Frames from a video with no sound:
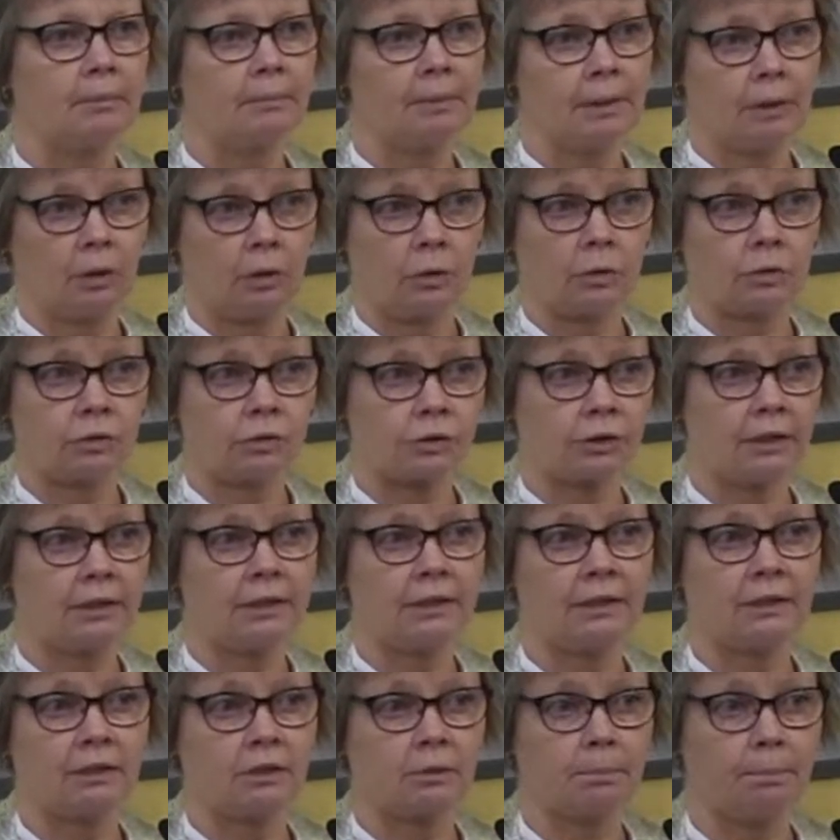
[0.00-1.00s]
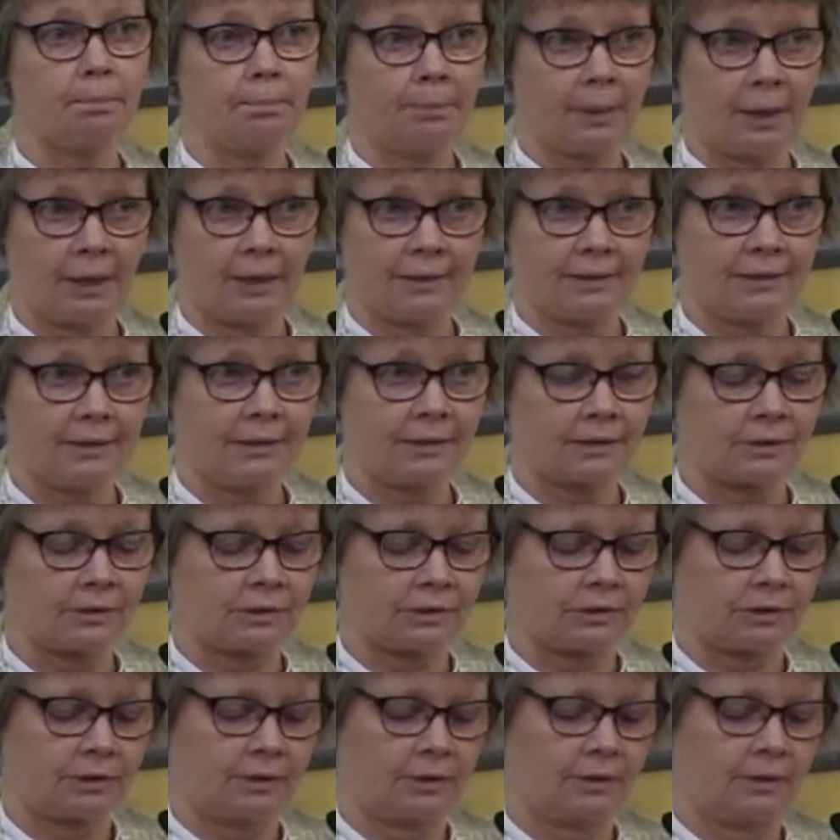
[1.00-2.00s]
Because it is by
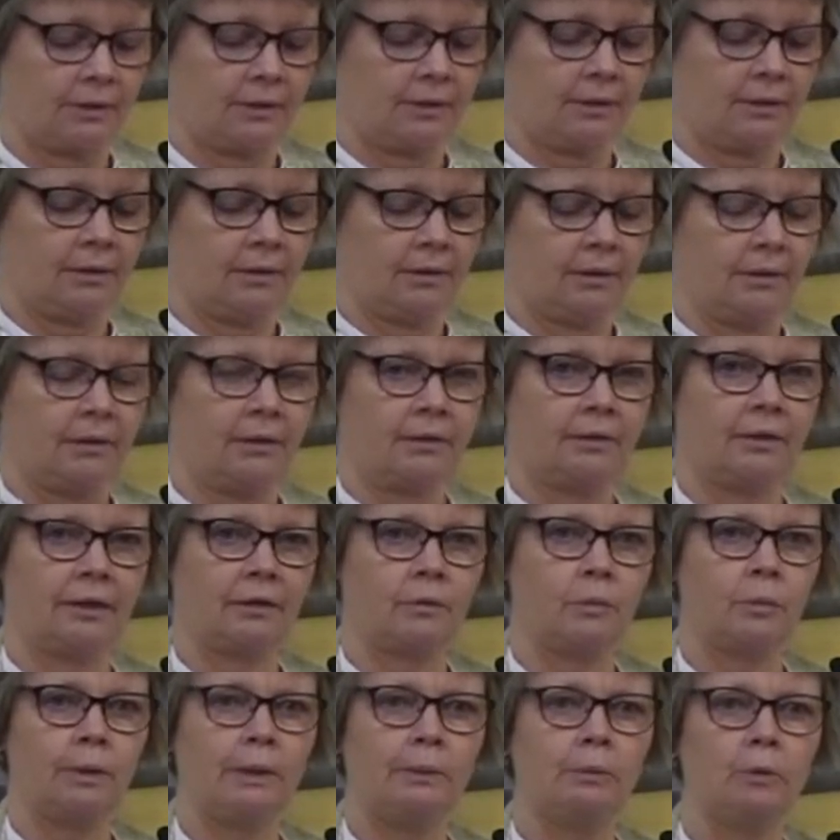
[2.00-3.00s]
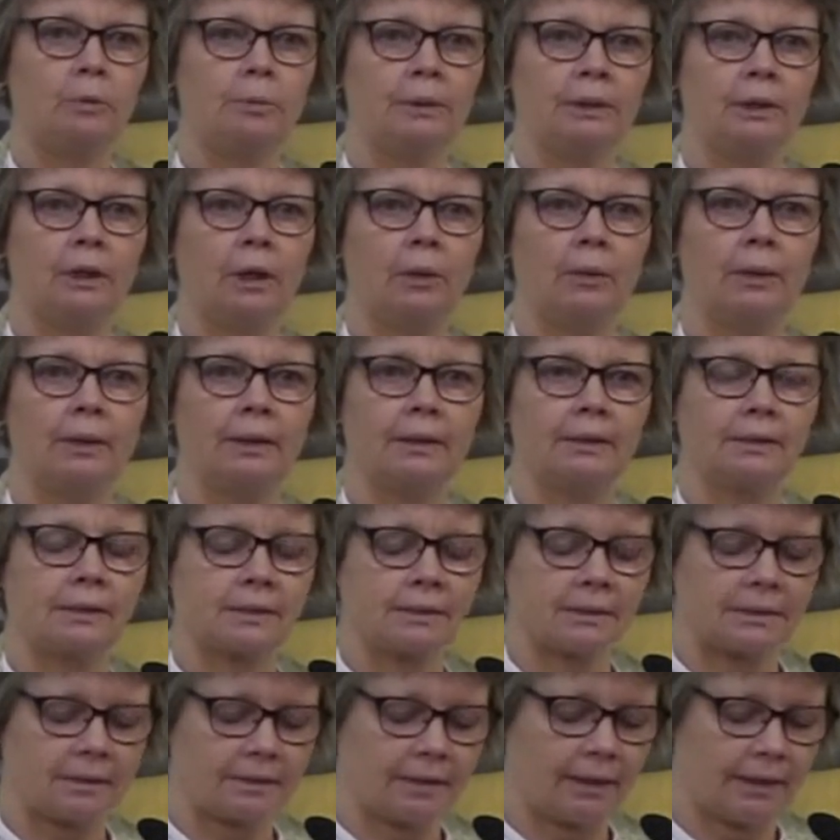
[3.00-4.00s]
this that we will be known as
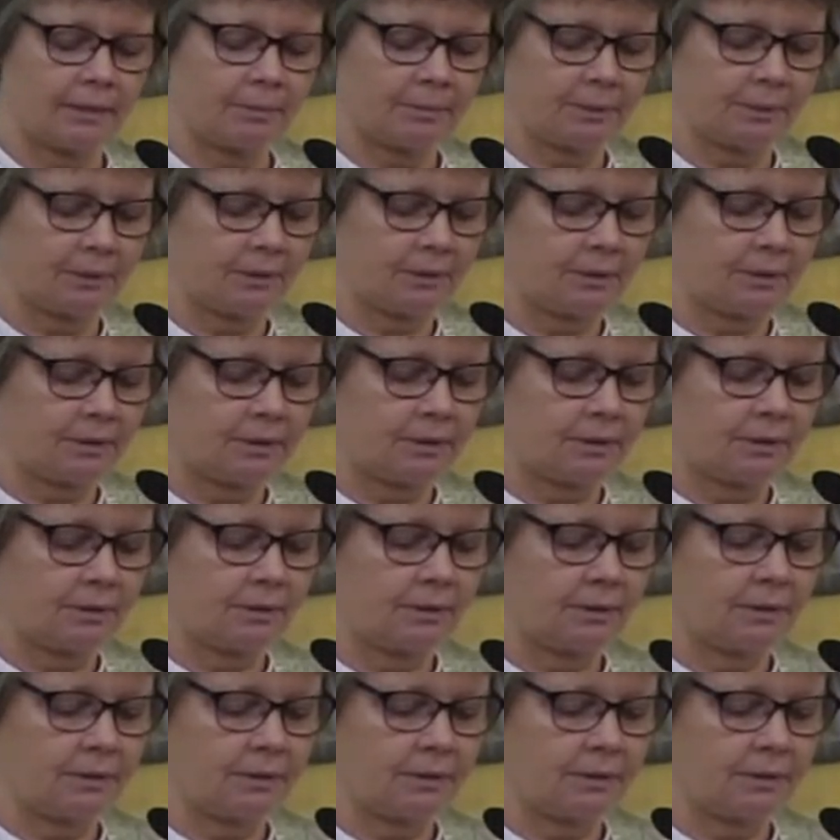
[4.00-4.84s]
disciples.